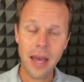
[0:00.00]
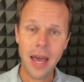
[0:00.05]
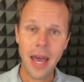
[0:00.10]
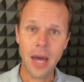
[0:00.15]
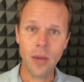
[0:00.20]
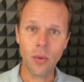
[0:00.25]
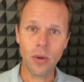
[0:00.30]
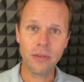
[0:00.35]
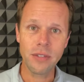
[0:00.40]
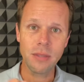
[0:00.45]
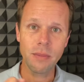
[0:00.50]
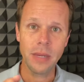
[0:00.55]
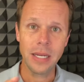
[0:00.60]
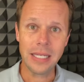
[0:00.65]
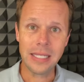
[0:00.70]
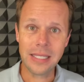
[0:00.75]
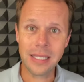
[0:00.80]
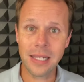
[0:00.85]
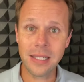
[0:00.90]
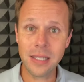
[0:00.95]
And what if somebody
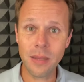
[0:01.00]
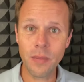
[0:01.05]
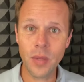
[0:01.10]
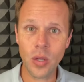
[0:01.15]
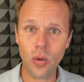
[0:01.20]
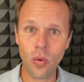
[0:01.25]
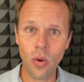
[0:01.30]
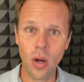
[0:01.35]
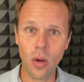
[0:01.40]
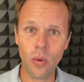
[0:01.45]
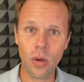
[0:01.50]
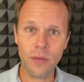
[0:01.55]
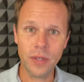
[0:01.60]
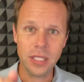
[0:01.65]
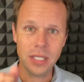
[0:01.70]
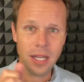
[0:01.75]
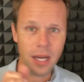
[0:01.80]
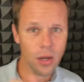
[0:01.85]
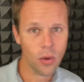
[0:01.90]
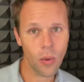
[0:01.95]
says something wrong? What if
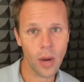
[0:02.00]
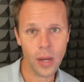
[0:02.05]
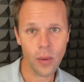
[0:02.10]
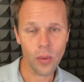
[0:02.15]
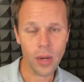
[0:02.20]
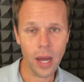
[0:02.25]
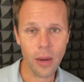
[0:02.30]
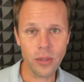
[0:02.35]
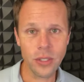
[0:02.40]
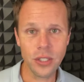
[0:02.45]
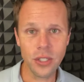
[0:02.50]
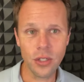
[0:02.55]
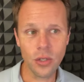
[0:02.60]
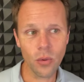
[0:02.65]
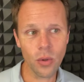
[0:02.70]
it's not quite what I would do?